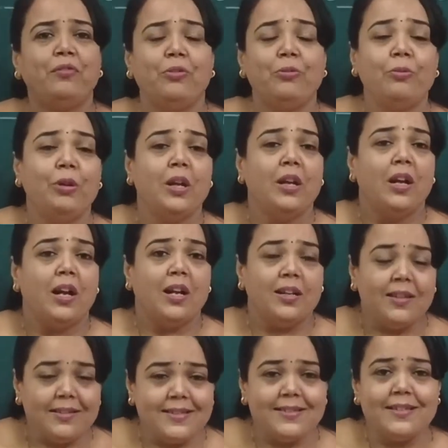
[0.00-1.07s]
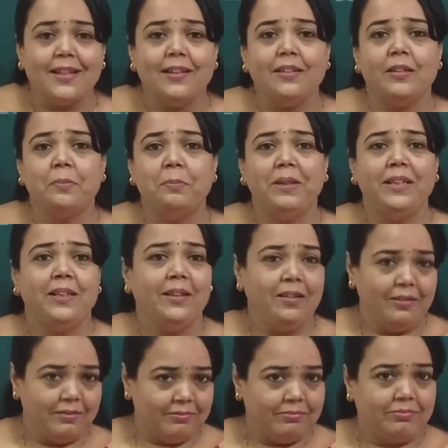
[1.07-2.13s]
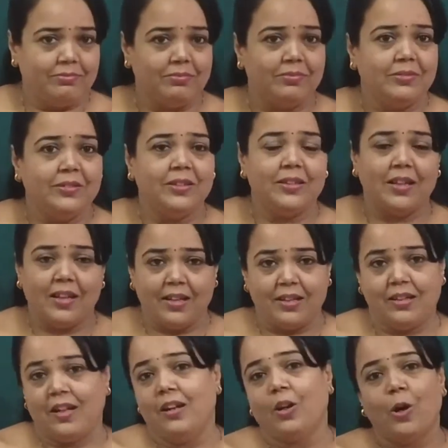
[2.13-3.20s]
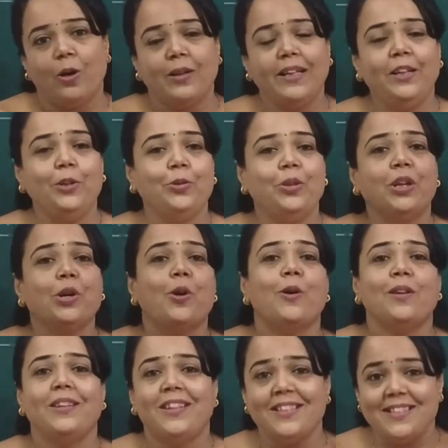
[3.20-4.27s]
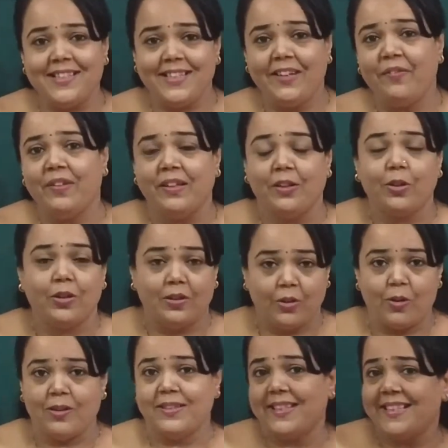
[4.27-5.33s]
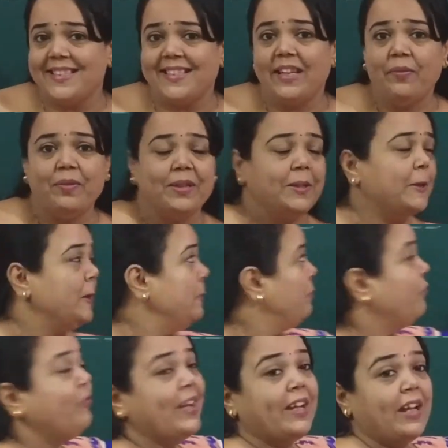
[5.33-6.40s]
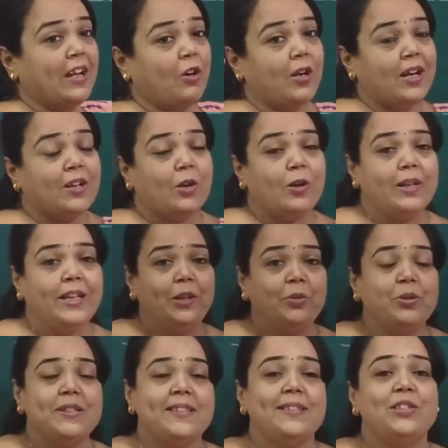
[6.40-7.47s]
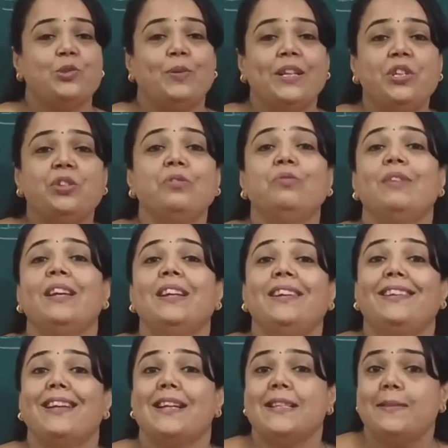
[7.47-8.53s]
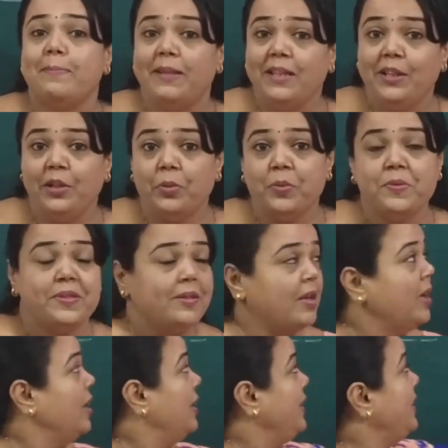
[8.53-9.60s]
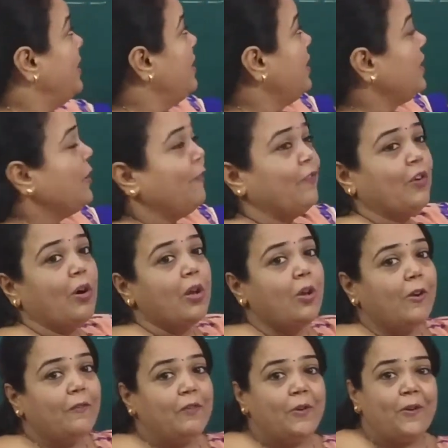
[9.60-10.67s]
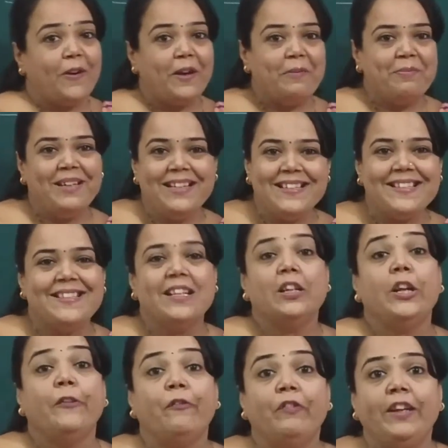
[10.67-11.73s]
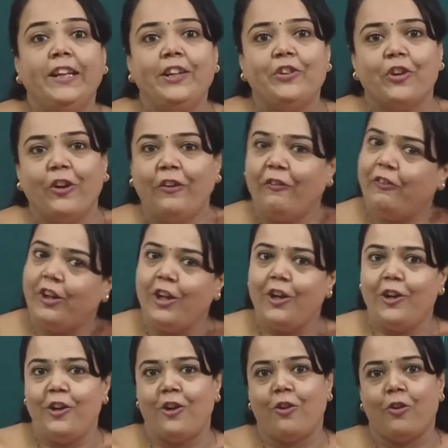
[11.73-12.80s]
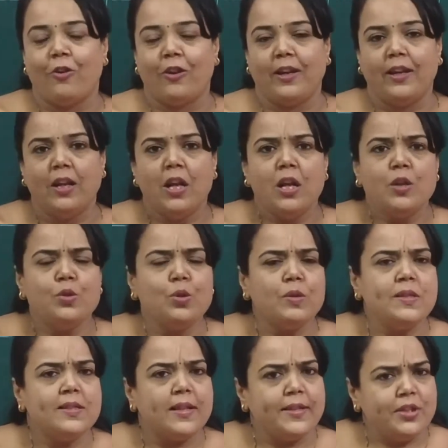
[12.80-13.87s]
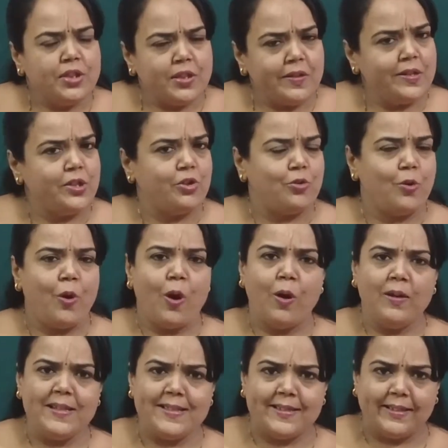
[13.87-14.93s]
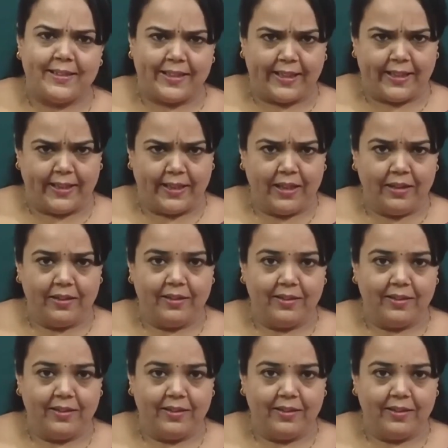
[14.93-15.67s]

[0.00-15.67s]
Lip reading: to understand the meaning according to the context given, according to the situation where it has been used. Here, the fall of Troy means the defeat of Troy. So, such a strong city,